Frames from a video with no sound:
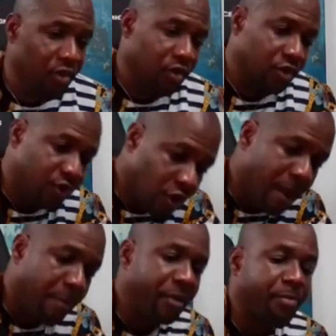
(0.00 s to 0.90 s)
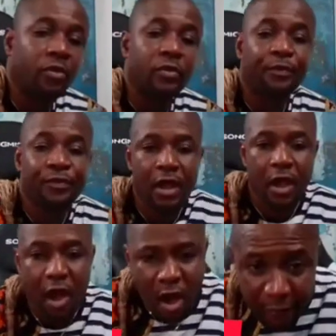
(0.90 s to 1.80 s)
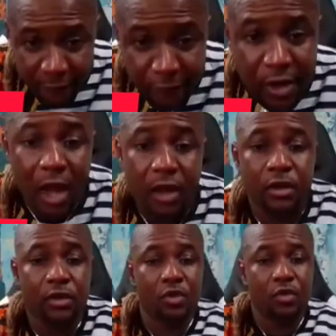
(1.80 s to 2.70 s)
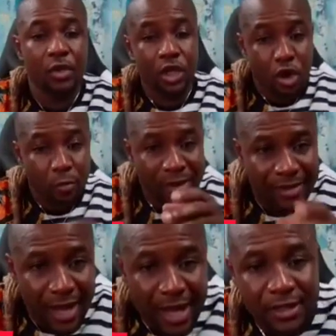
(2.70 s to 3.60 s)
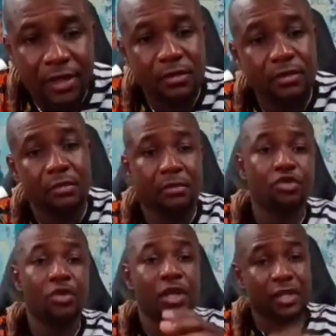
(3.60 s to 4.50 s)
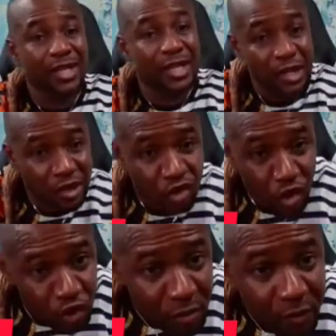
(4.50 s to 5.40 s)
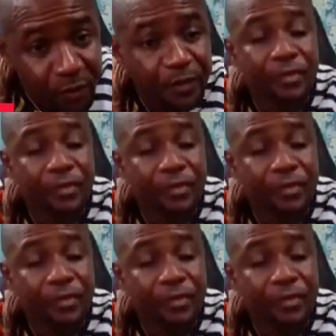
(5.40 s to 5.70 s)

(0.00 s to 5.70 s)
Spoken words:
So my people, all of you now, where they comment nicely, when they say insult me.